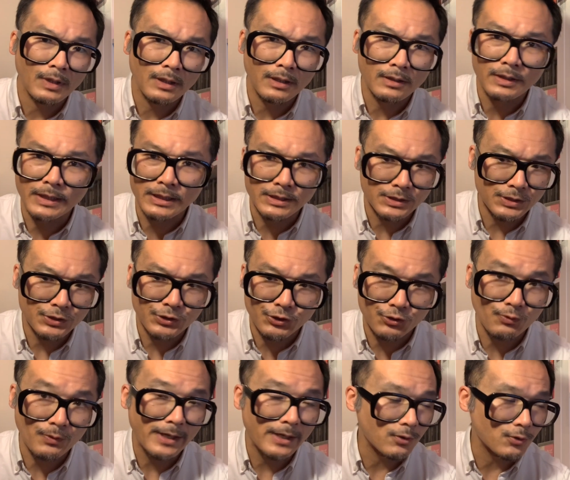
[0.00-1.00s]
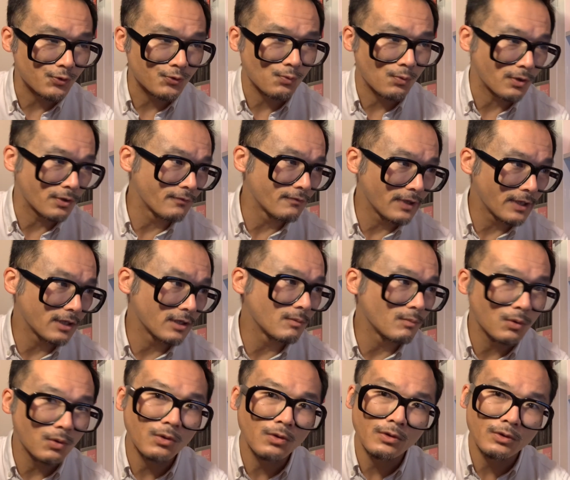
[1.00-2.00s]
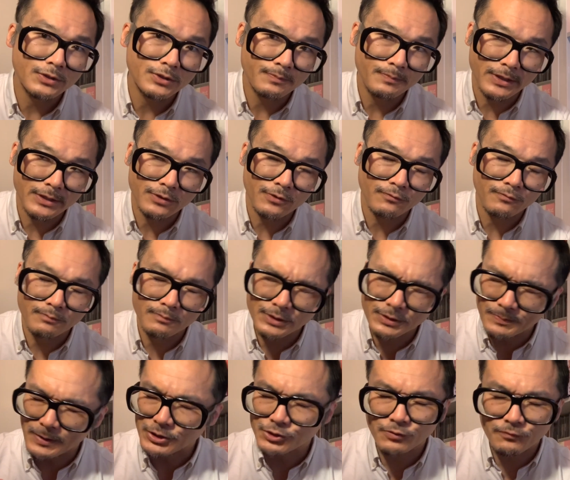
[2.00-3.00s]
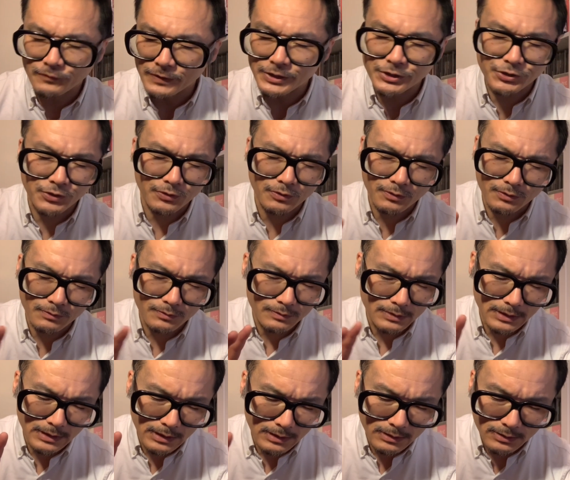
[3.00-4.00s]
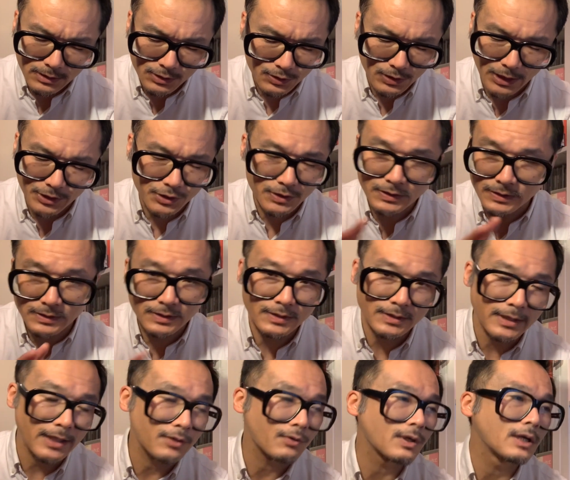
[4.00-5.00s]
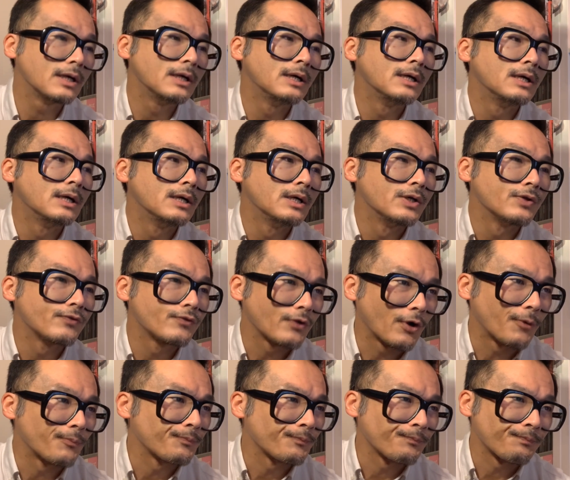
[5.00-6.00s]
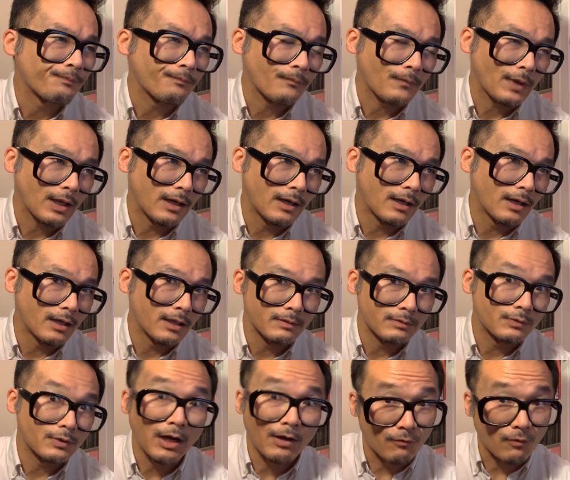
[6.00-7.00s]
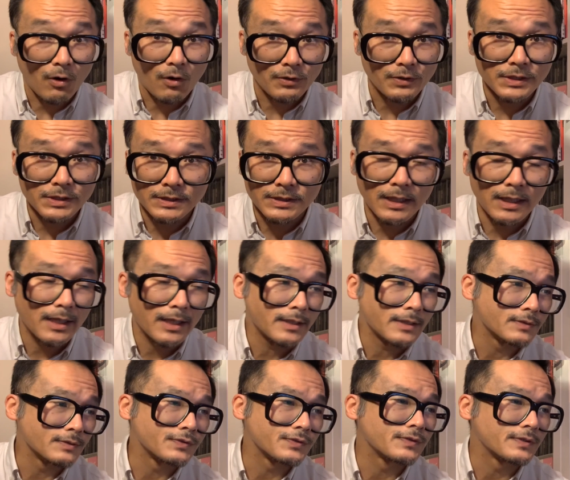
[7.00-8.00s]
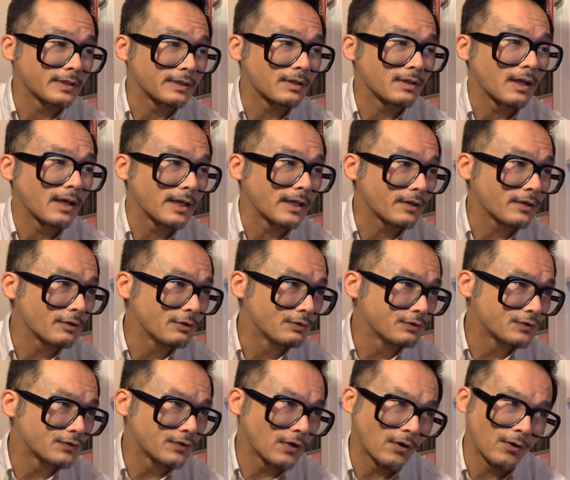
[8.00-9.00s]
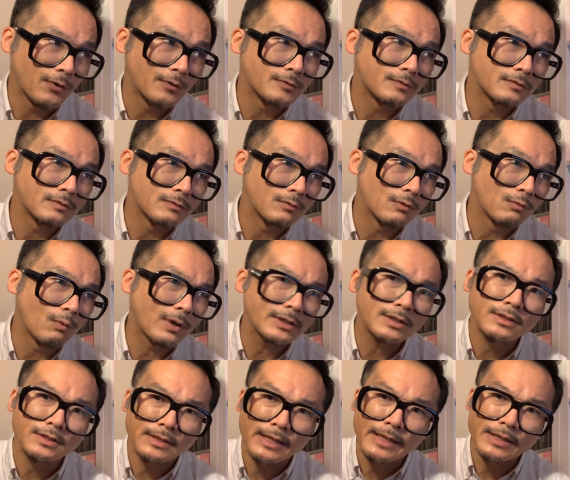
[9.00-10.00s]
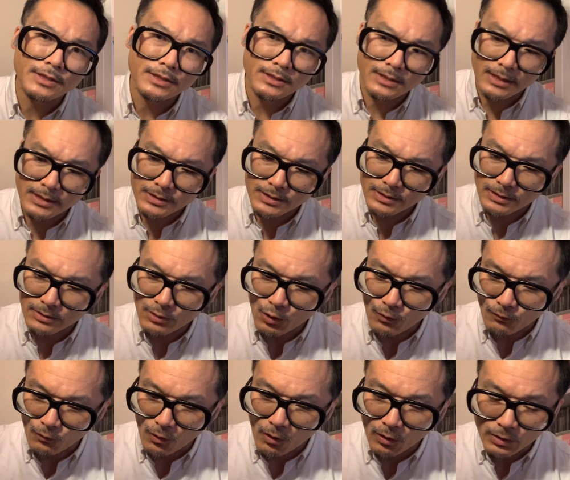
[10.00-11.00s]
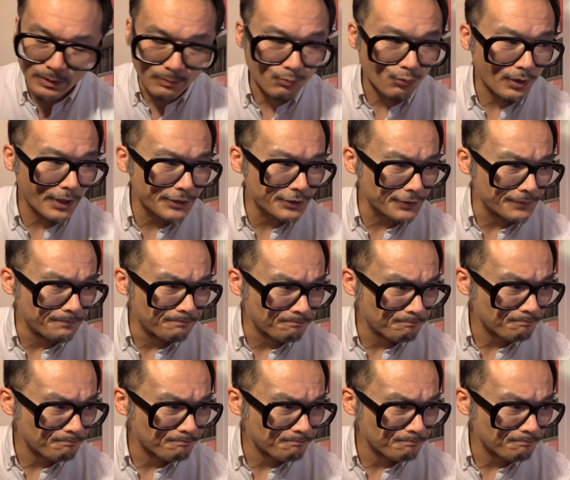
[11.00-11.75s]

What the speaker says: Links to trailers were available, special feature discussions, etc. So cover art designs and the like. So what to say just as an overall impression?